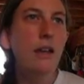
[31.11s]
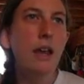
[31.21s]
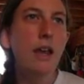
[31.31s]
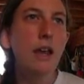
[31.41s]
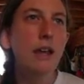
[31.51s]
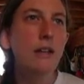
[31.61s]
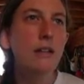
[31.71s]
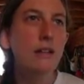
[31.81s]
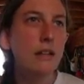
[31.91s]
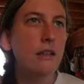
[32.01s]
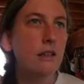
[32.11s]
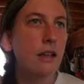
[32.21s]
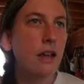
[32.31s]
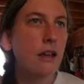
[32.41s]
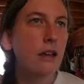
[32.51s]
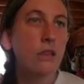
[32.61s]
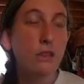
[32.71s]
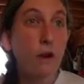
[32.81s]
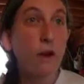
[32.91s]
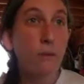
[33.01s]
and things that I
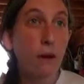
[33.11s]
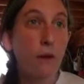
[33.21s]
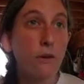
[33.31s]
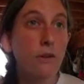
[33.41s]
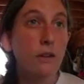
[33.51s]
thought about,